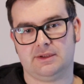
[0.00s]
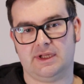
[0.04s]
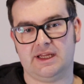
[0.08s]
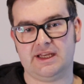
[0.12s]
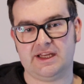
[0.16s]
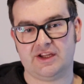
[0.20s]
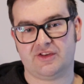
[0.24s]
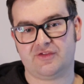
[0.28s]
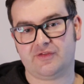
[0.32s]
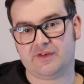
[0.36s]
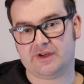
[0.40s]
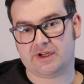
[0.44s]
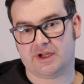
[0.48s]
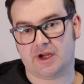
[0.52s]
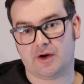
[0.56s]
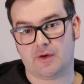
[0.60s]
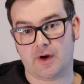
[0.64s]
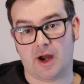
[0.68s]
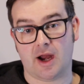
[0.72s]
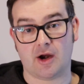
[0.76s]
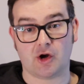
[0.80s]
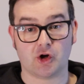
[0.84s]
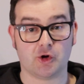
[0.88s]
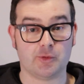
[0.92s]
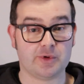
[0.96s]
In this
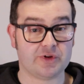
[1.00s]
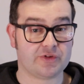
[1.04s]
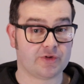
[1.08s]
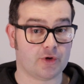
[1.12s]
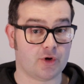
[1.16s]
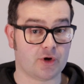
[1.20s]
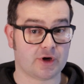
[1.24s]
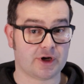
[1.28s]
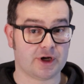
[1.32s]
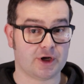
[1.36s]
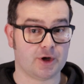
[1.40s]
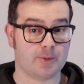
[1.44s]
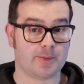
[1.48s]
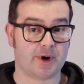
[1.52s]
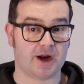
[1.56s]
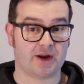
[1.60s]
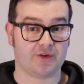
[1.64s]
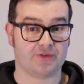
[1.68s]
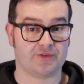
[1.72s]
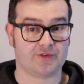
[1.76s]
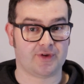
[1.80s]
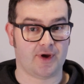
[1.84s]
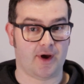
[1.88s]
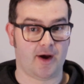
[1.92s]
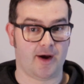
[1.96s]
video I'm going to be talking
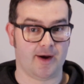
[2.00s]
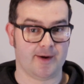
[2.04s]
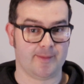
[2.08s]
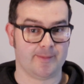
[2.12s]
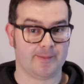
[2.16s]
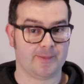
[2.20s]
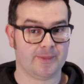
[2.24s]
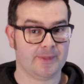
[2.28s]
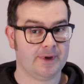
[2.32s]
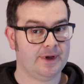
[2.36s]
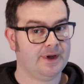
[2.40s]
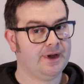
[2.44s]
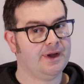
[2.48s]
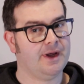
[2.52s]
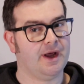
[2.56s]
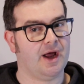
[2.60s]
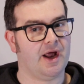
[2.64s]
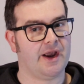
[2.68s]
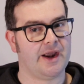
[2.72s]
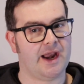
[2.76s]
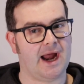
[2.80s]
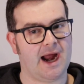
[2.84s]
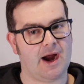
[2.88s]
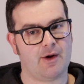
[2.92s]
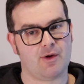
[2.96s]
about time
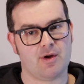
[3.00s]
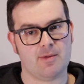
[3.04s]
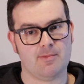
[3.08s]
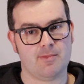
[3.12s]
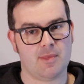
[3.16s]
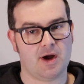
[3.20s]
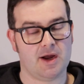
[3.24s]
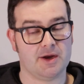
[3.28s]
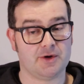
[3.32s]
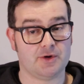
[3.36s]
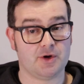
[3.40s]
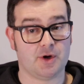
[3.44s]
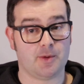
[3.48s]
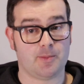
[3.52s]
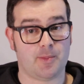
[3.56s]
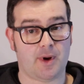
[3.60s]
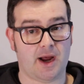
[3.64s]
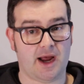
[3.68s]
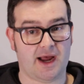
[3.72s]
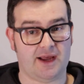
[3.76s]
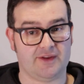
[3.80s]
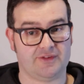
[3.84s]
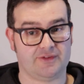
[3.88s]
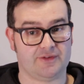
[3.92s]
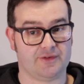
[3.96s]
and how it might not
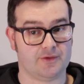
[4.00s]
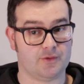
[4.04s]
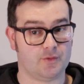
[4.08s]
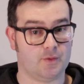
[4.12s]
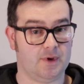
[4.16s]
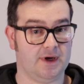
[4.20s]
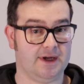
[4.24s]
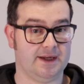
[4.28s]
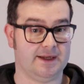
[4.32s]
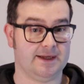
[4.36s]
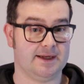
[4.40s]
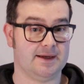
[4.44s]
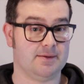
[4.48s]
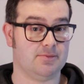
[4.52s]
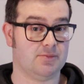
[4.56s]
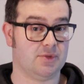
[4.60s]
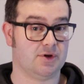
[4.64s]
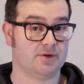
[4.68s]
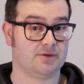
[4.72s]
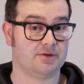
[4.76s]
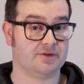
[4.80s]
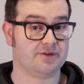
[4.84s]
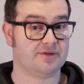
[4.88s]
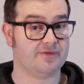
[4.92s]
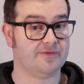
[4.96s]
pass the way in
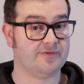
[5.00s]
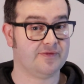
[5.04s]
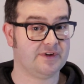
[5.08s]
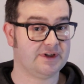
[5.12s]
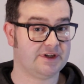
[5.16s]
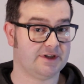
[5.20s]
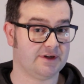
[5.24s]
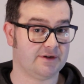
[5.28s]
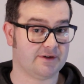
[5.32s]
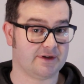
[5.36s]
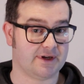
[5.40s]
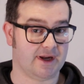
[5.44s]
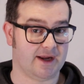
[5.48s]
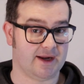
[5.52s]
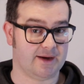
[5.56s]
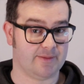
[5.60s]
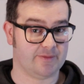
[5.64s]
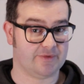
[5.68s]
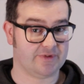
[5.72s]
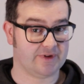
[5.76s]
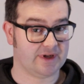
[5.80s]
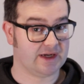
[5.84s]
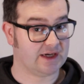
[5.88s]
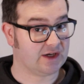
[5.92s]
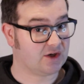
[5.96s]
models and video
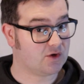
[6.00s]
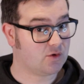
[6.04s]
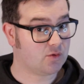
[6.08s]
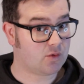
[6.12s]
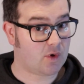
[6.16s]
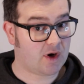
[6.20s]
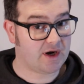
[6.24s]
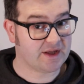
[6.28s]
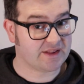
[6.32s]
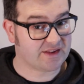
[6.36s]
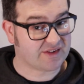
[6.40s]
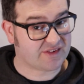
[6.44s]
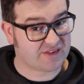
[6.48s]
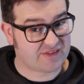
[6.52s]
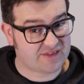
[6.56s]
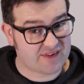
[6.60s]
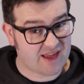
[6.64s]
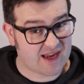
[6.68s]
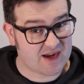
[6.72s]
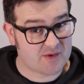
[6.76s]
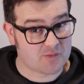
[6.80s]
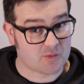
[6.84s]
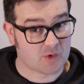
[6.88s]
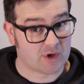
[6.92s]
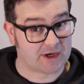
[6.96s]
games in quite the
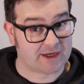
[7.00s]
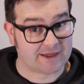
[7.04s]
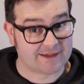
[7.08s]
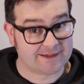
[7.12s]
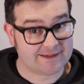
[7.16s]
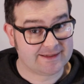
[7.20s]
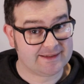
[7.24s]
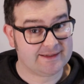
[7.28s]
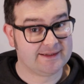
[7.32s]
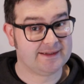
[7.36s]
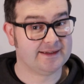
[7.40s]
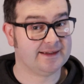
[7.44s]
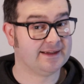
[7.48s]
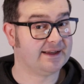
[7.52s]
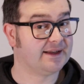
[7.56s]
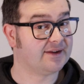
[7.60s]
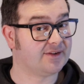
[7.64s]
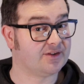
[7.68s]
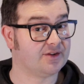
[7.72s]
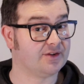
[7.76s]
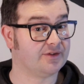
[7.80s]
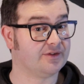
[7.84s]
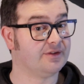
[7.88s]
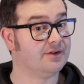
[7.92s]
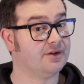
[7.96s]
same way
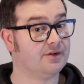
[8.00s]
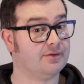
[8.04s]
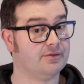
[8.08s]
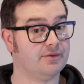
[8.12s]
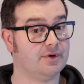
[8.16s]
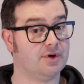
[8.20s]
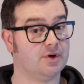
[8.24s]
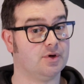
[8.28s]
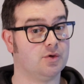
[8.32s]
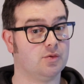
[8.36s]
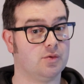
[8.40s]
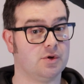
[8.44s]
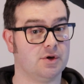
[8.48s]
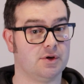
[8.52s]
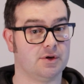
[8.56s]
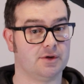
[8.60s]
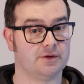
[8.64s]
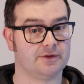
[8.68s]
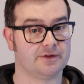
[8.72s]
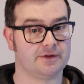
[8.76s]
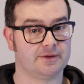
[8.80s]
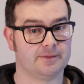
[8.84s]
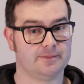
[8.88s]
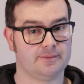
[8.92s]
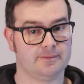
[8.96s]
it does in the real
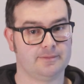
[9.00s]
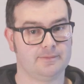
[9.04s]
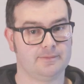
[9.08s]
world.